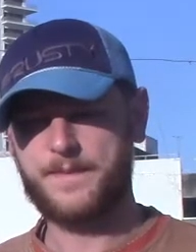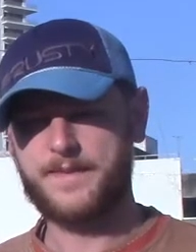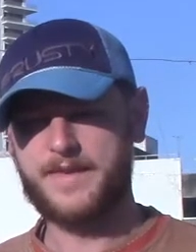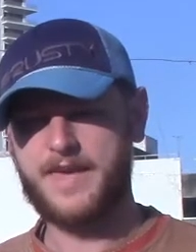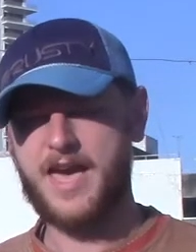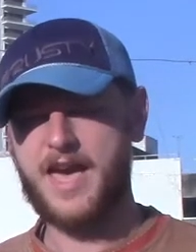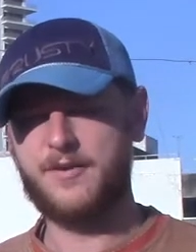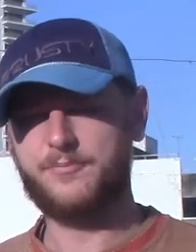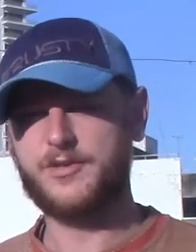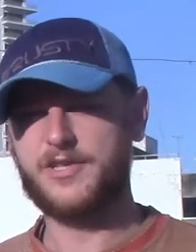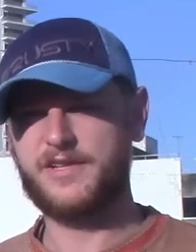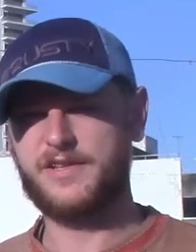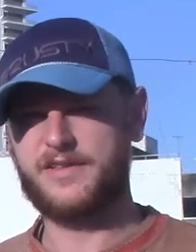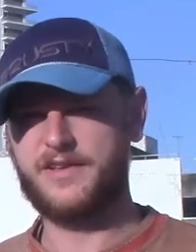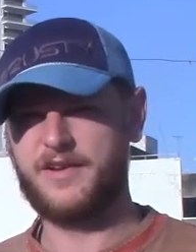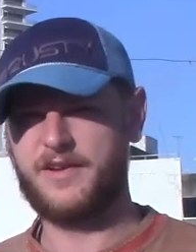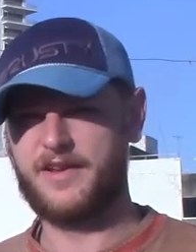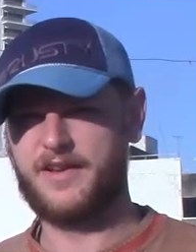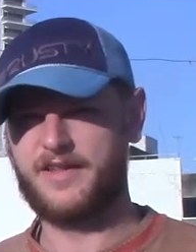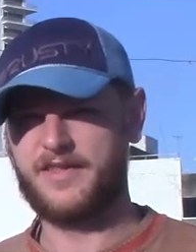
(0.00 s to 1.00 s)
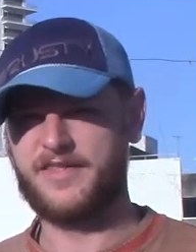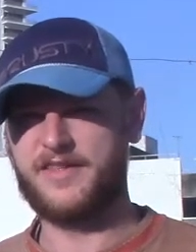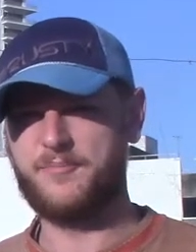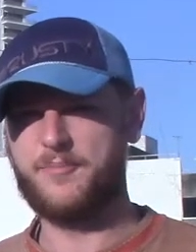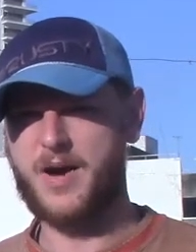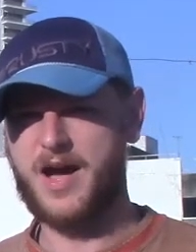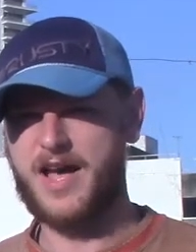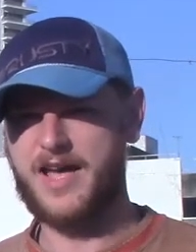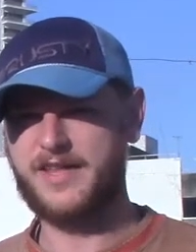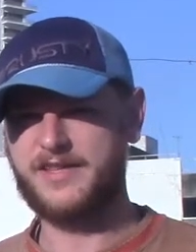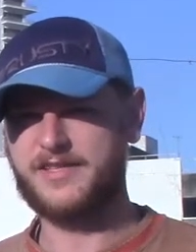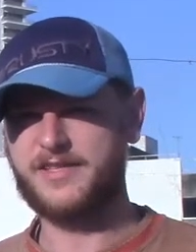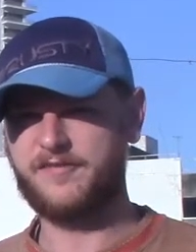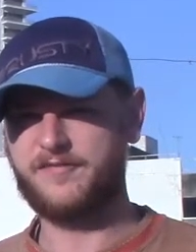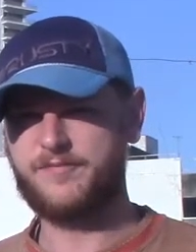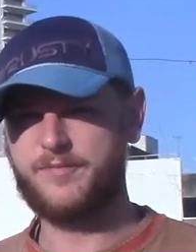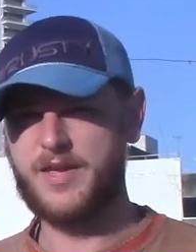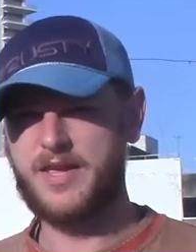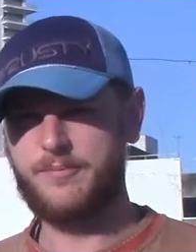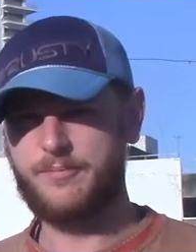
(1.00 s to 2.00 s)
capture the minds
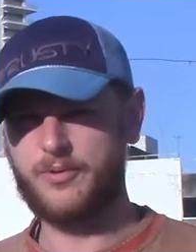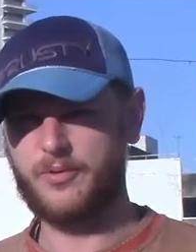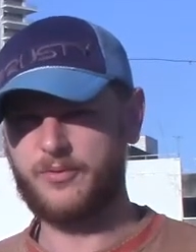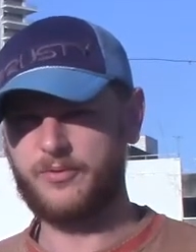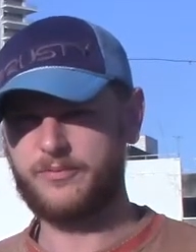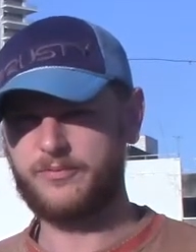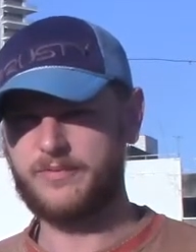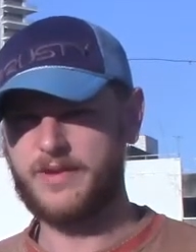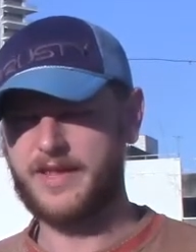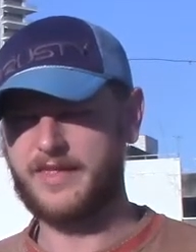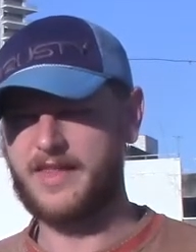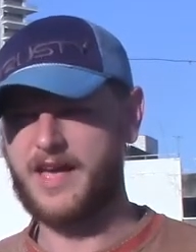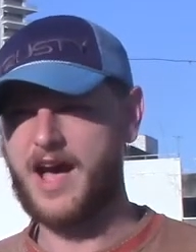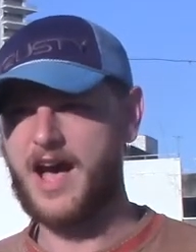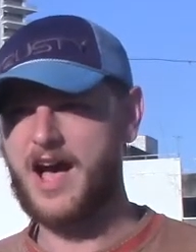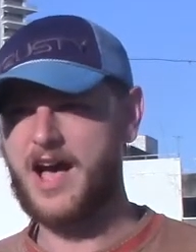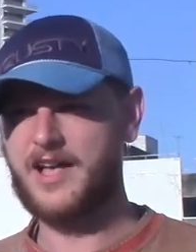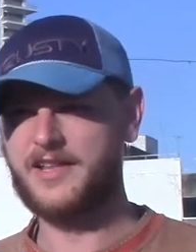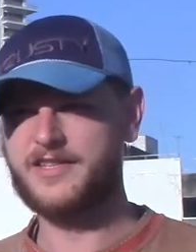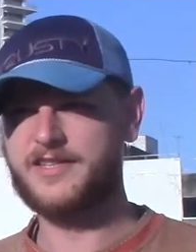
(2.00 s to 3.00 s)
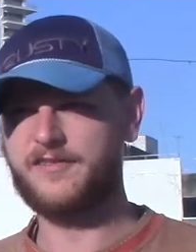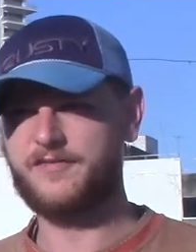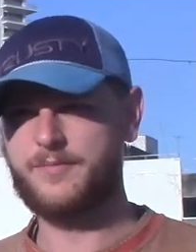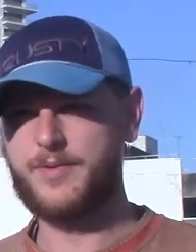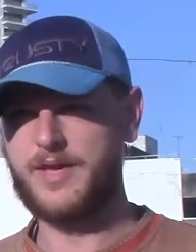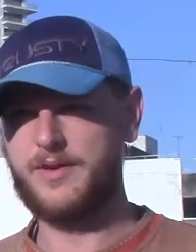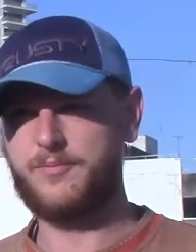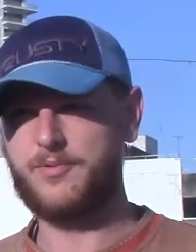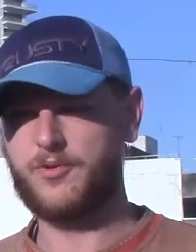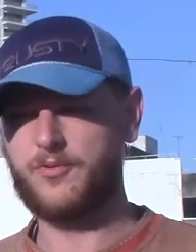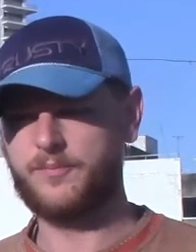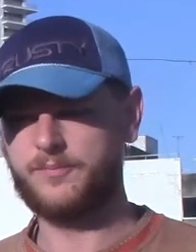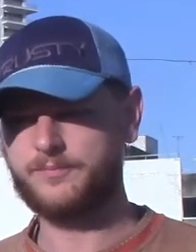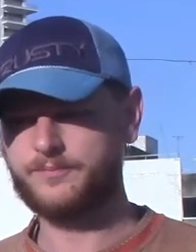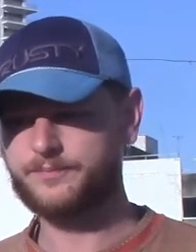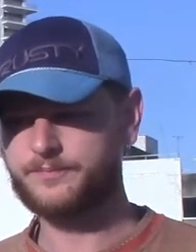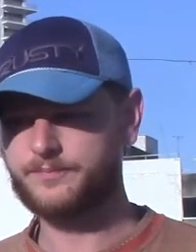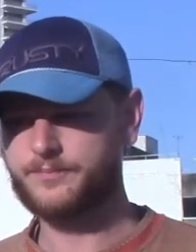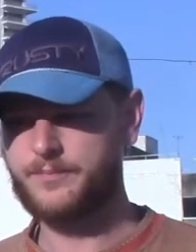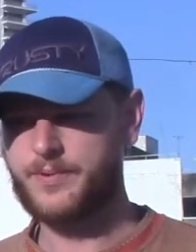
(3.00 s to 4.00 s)
of people and the hearts of people,
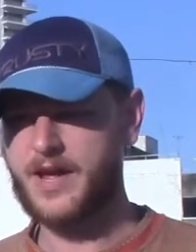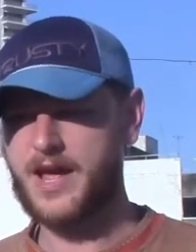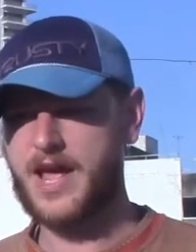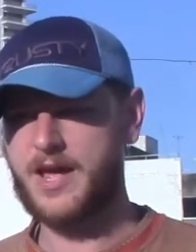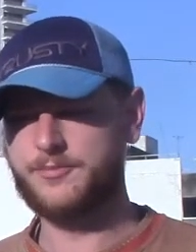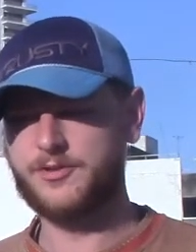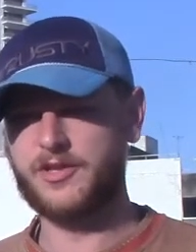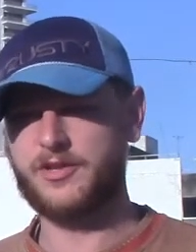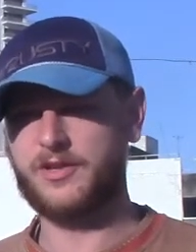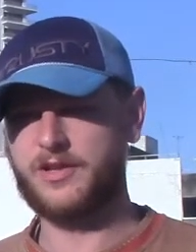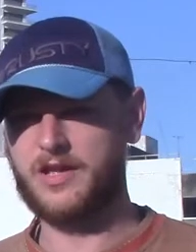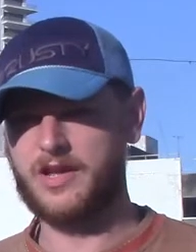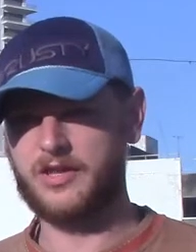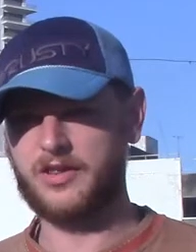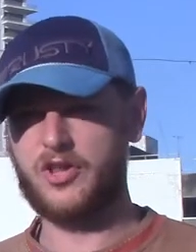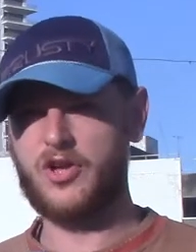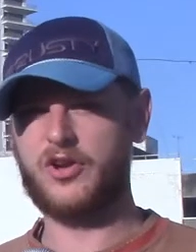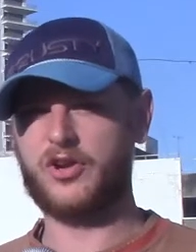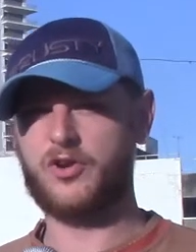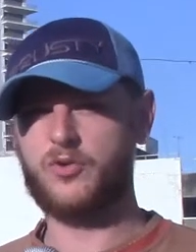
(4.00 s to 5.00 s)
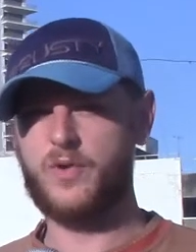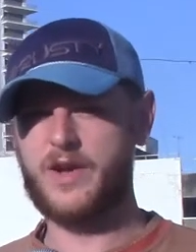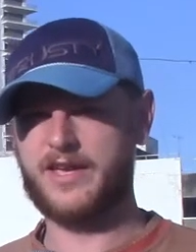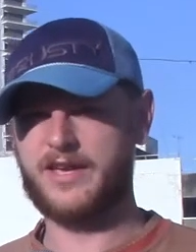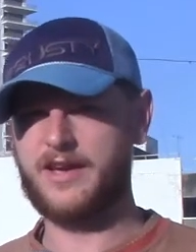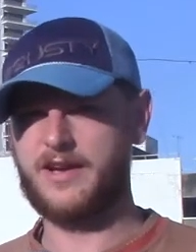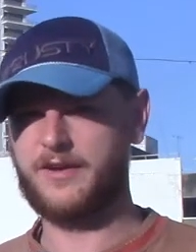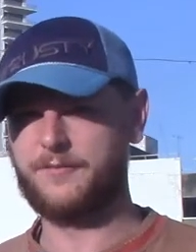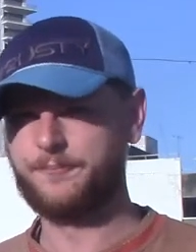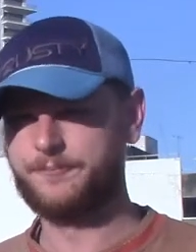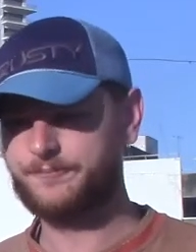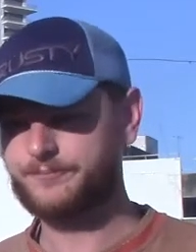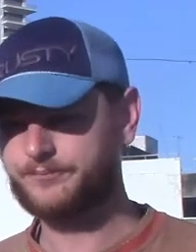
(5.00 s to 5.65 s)
perhaps a lot quicker.